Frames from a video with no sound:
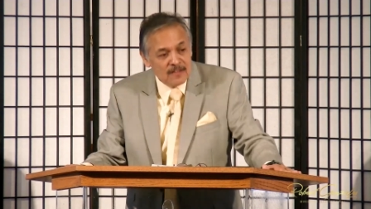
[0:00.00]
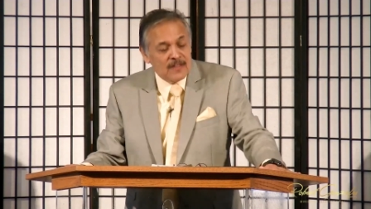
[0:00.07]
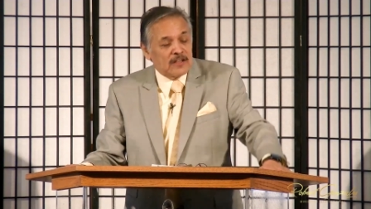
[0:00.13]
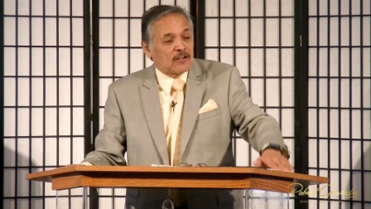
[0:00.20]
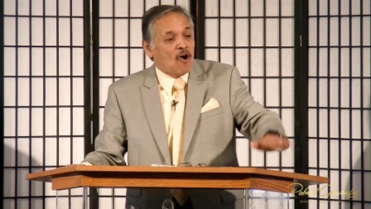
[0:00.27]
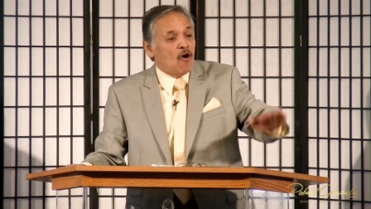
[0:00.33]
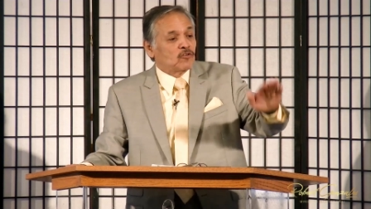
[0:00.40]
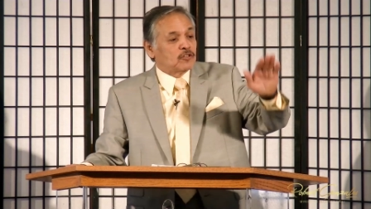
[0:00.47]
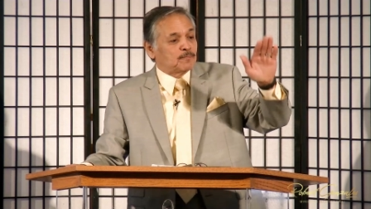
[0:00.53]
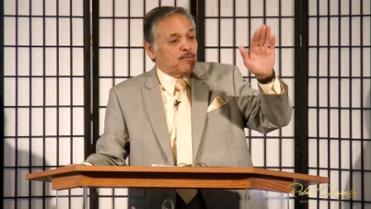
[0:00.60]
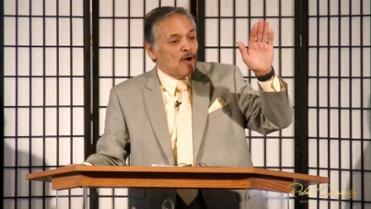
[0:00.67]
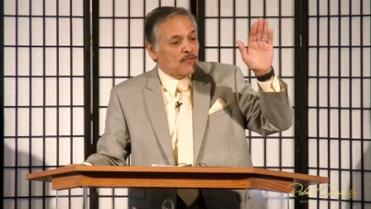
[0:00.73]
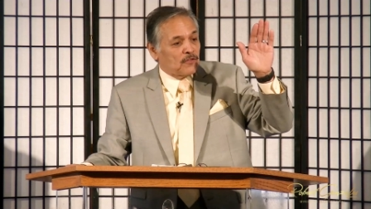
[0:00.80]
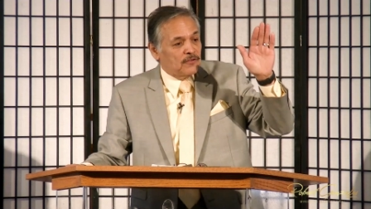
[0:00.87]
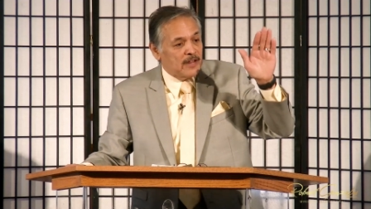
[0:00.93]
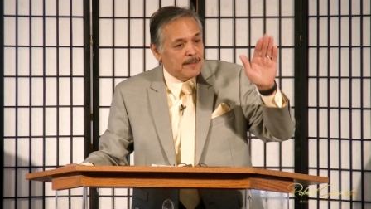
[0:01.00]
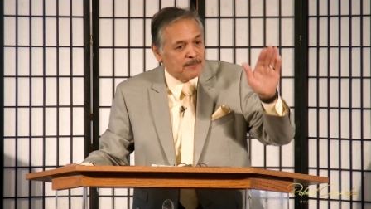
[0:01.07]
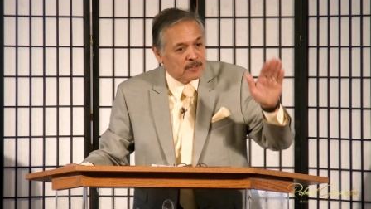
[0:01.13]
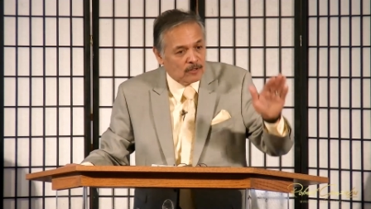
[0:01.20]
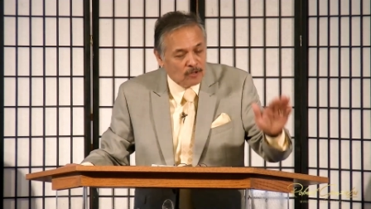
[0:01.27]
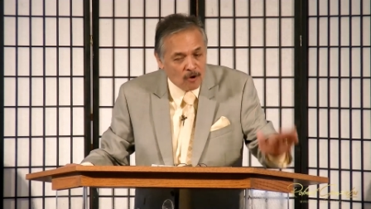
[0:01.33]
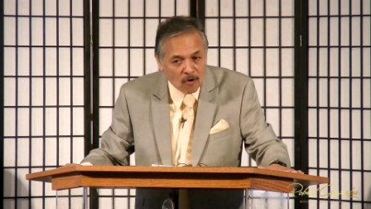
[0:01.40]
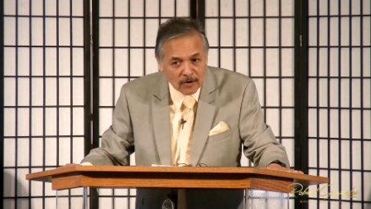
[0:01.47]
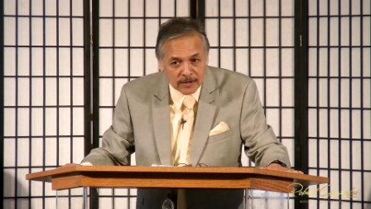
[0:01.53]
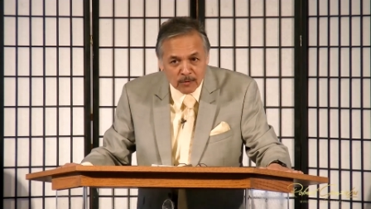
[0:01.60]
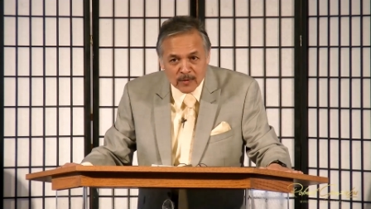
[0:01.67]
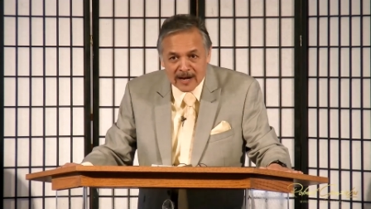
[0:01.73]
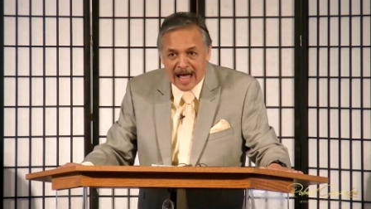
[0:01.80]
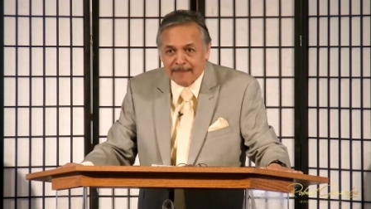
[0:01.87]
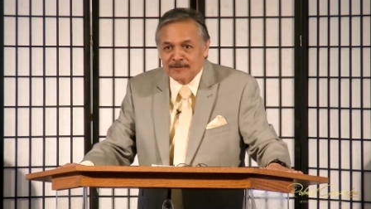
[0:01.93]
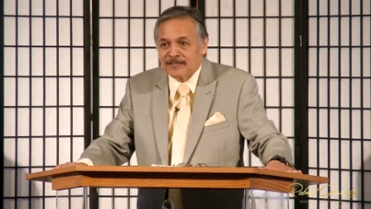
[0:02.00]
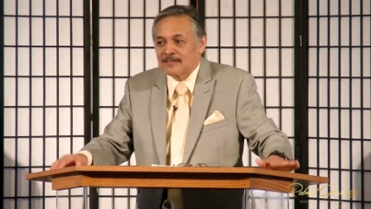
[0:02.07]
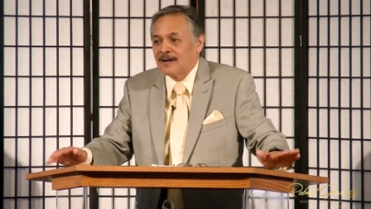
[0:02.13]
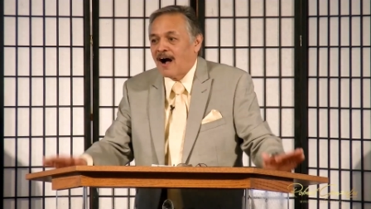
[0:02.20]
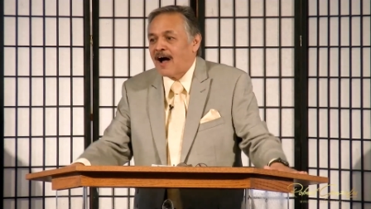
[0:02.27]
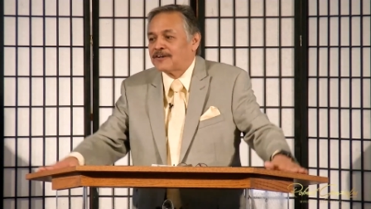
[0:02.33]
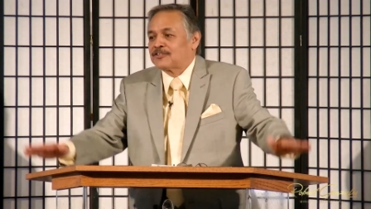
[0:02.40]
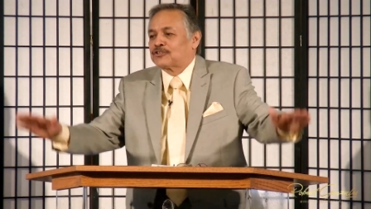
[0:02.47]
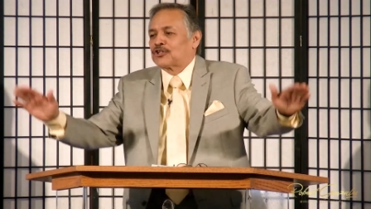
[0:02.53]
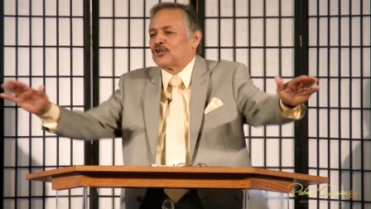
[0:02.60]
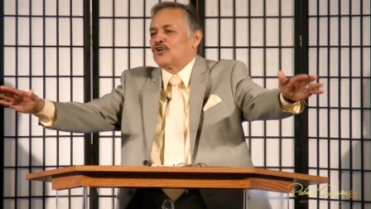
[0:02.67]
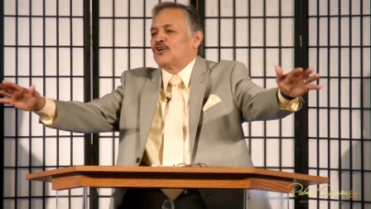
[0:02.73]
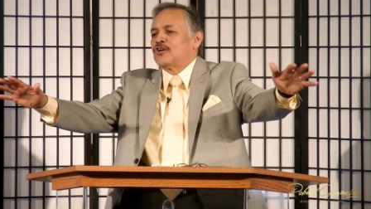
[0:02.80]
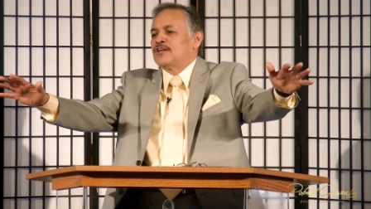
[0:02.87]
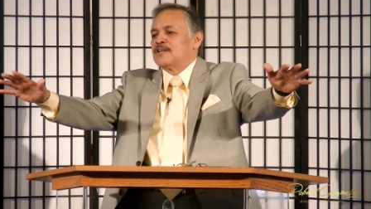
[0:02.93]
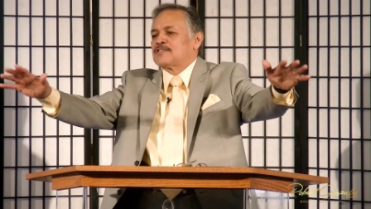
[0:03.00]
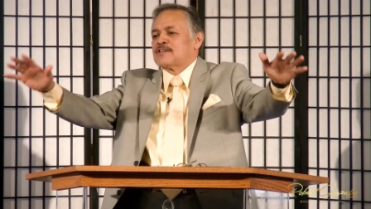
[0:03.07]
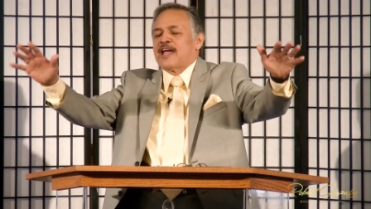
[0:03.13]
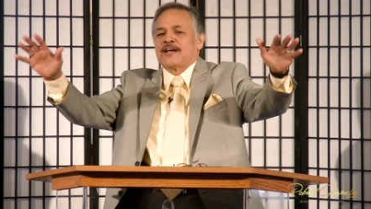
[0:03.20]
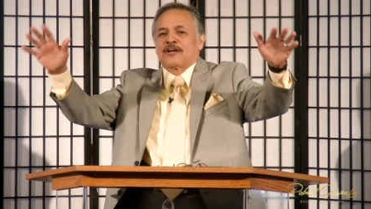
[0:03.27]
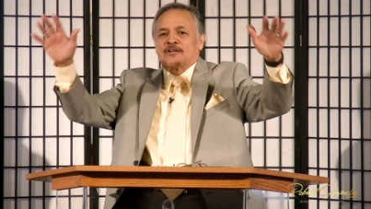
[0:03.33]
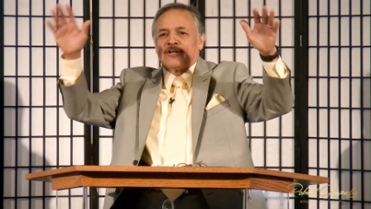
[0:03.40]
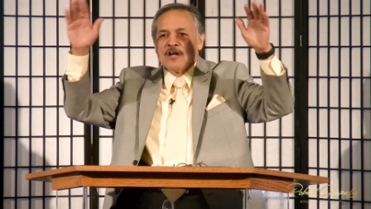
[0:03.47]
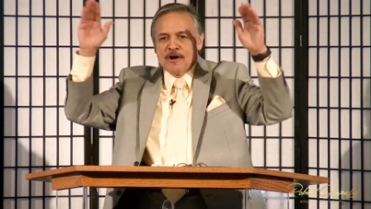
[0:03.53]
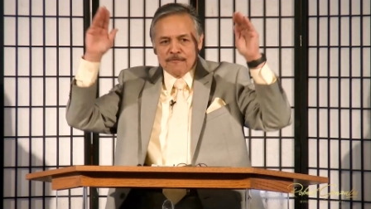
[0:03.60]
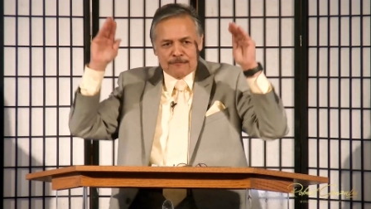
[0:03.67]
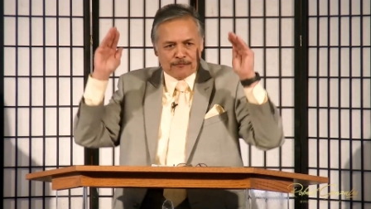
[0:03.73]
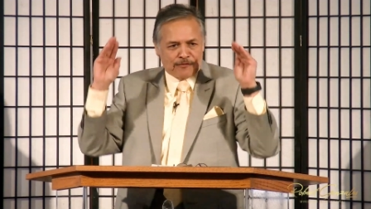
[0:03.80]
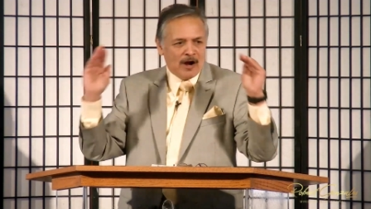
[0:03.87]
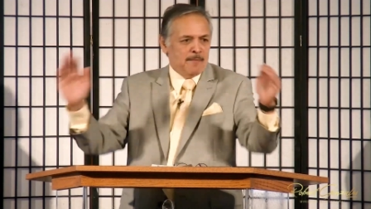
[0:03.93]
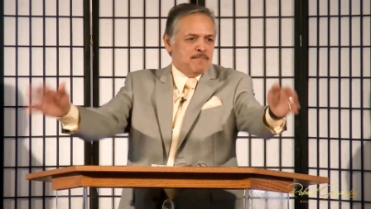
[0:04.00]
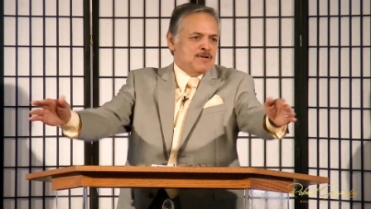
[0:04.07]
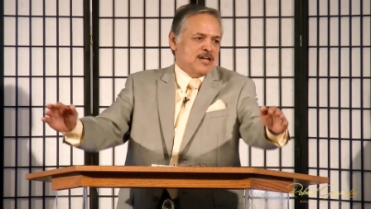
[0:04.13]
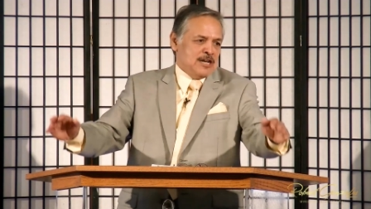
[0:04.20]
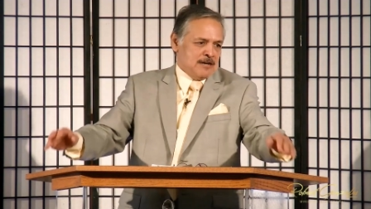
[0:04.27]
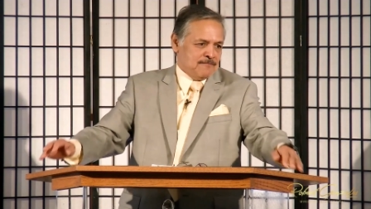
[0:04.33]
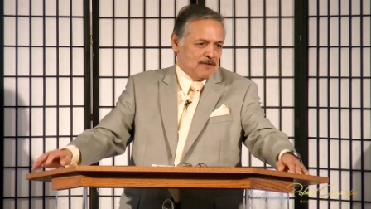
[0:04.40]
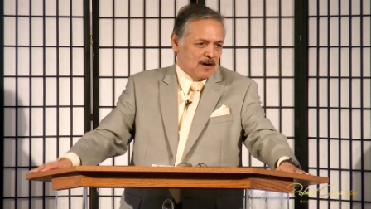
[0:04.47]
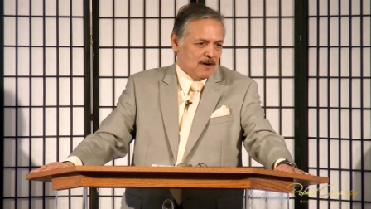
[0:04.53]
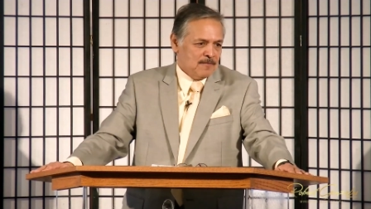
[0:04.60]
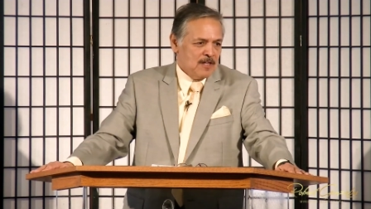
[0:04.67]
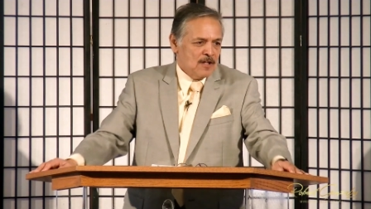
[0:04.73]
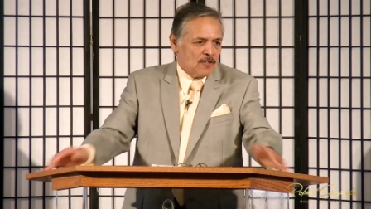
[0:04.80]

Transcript: They called upon the name of the Lord. And what happened? God turned his anger from Nineveh.